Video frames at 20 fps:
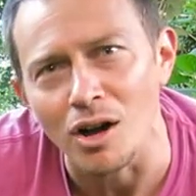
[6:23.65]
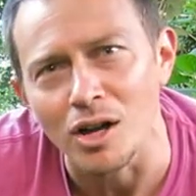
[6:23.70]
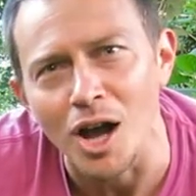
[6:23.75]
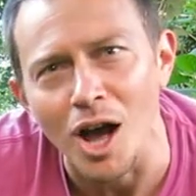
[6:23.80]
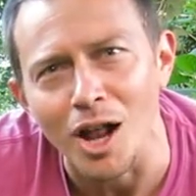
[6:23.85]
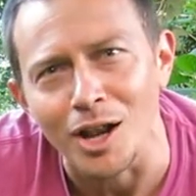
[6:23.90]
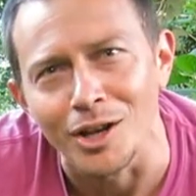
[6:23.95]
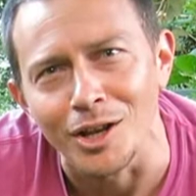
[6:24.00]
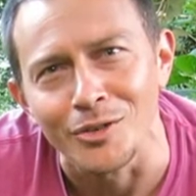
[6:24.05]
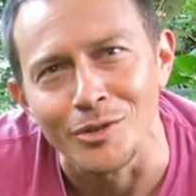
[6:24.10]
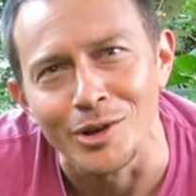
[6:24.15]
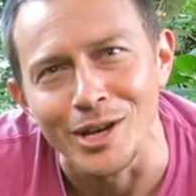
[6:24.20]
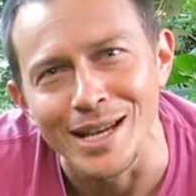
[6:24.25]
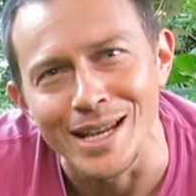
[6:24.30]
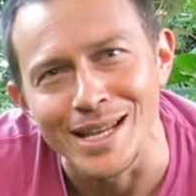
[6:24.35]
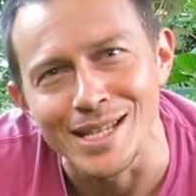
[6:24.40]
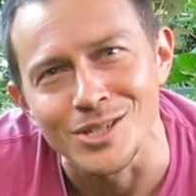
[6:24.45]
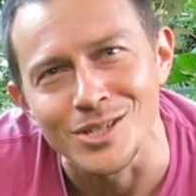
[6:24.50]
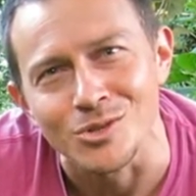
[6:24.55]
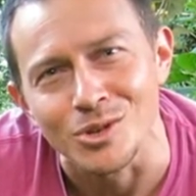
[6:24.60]
culinary
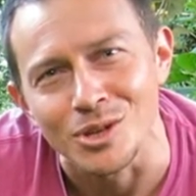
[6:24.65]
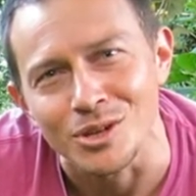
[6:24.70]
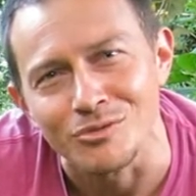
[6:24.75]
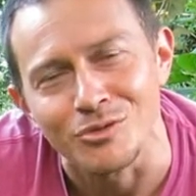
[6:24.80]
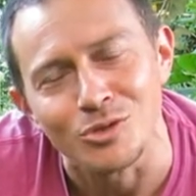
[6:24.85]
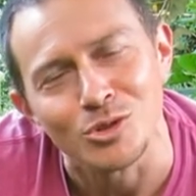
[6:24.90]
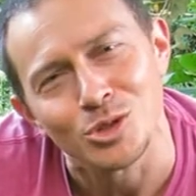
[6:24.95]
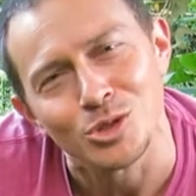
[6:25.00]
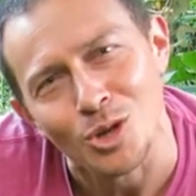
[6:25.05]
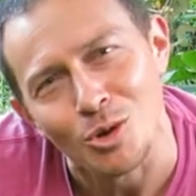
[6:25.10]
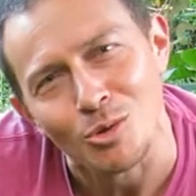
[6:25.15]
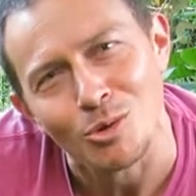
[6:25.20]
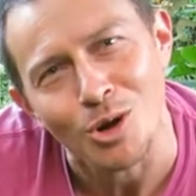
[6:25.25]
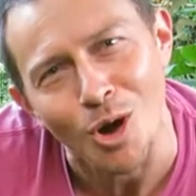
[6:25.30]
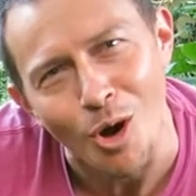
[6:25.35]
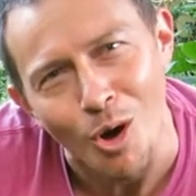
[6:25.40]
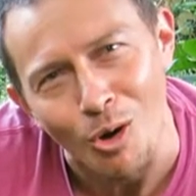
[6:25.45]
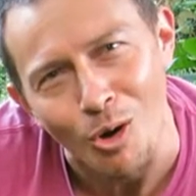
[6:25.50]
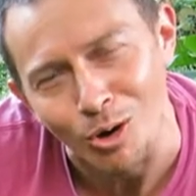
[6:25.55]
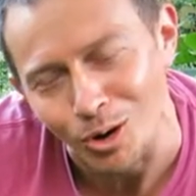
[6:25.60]
history for so
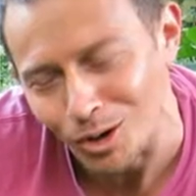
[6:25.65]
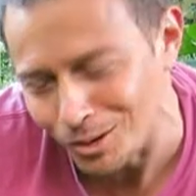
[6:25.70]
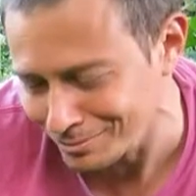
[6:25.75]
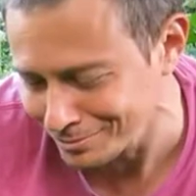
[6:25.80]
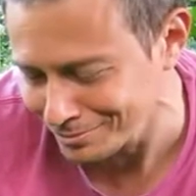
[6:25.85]
long.